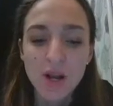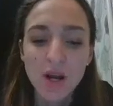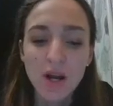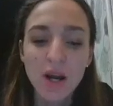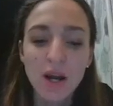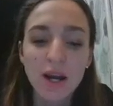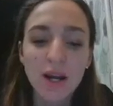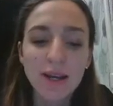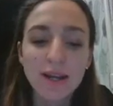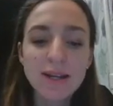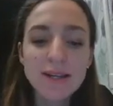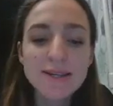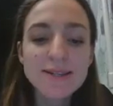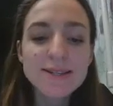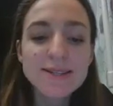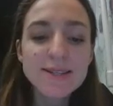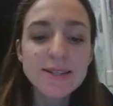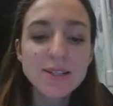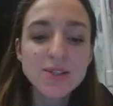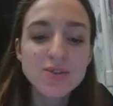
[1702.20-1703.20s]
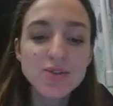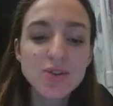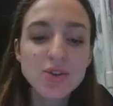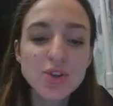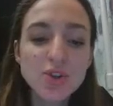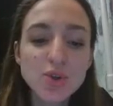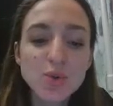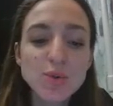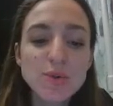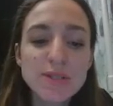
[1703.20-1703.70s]
uh, is
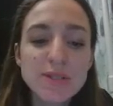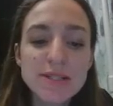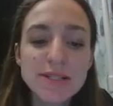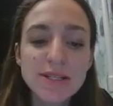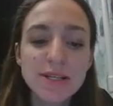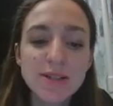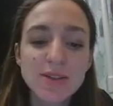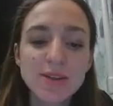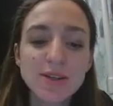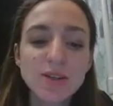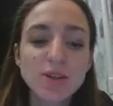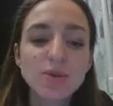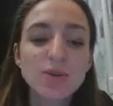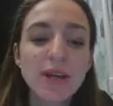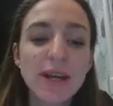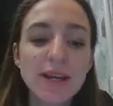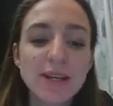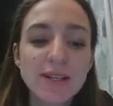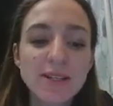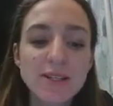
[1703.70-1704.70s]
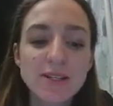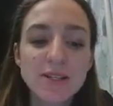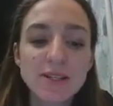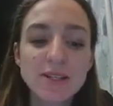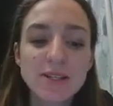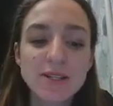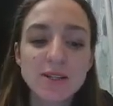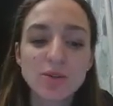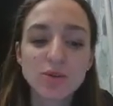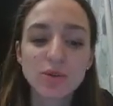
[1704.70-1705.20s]
introduced in the United
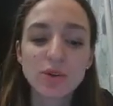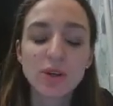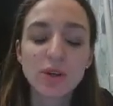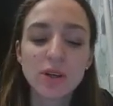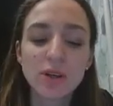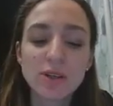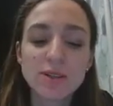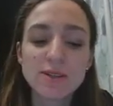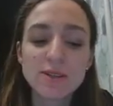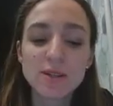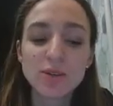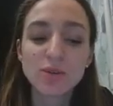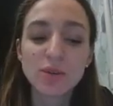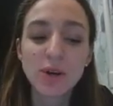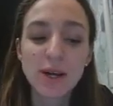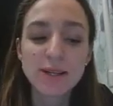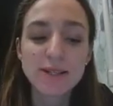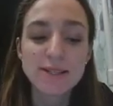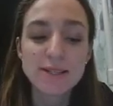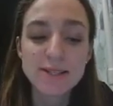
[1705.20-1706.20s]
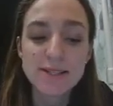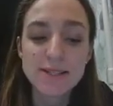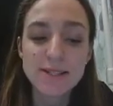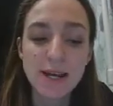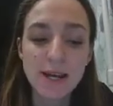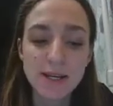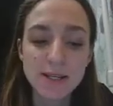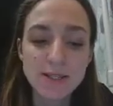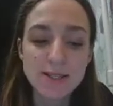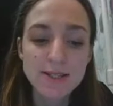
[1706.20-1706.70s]
in the United
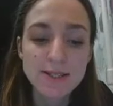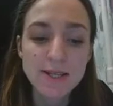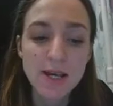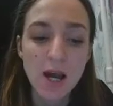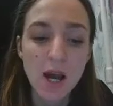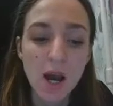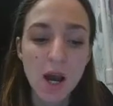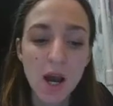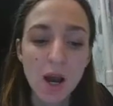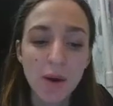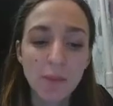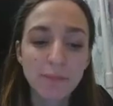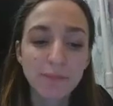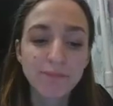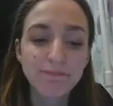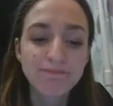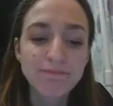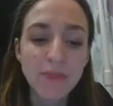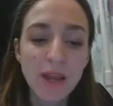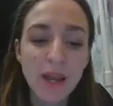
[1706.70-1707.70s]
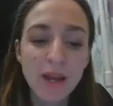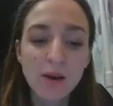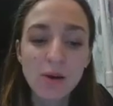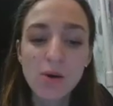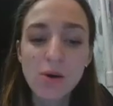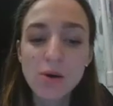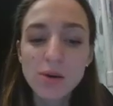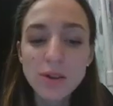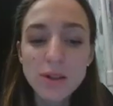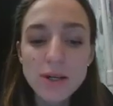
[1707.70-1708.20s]
States. Um,
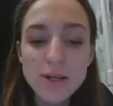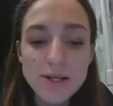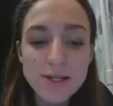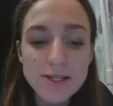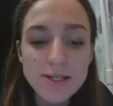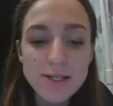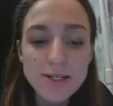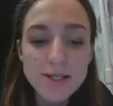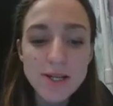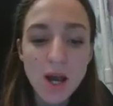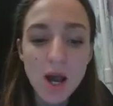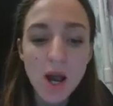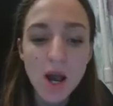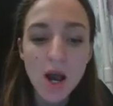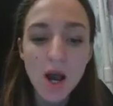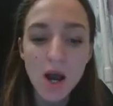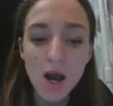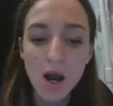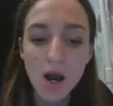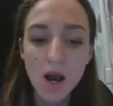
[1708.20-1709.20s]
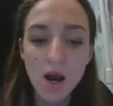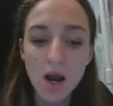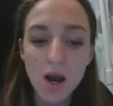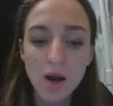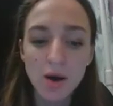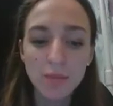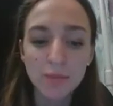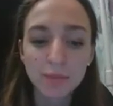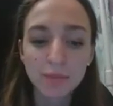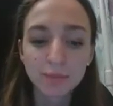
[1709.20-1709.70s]
colors.
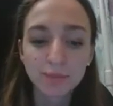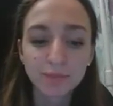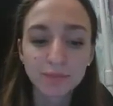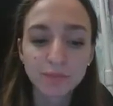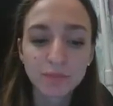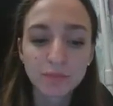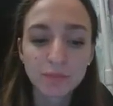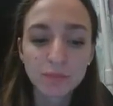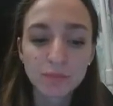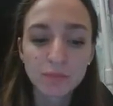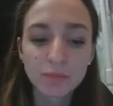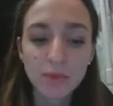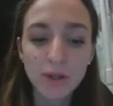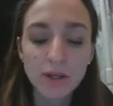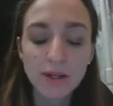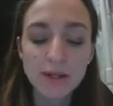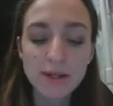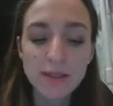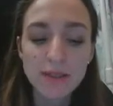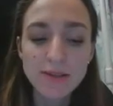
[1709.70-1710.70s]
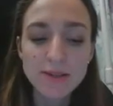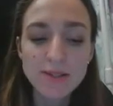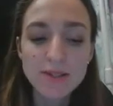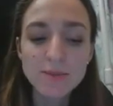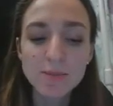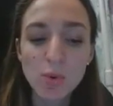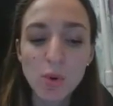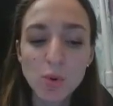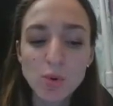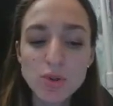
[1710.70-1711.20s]
Um, this
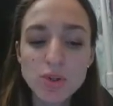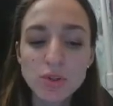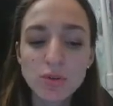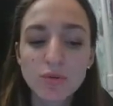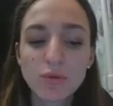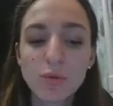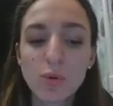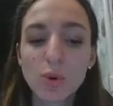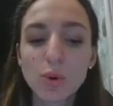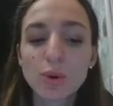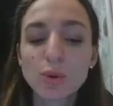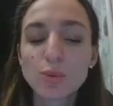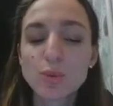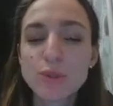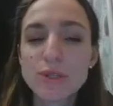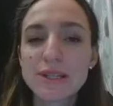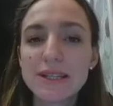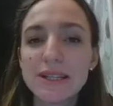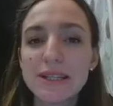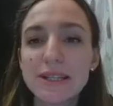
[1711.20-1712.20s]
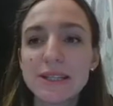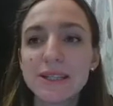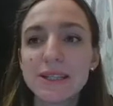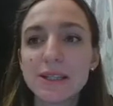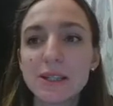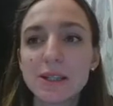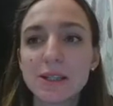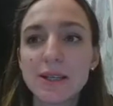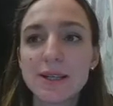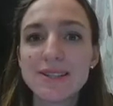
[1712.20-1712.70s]
model followed in
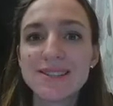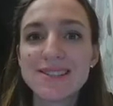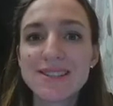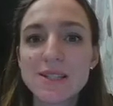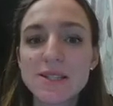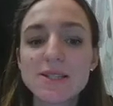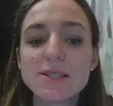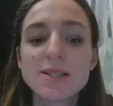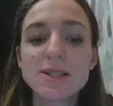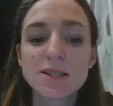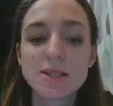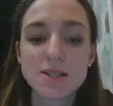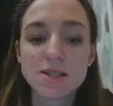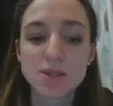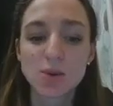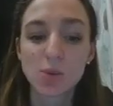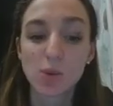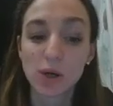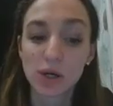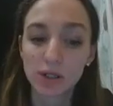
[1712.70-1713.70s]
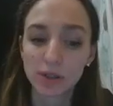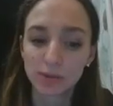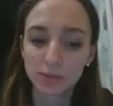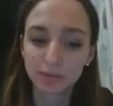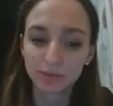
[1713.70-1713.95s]
1961.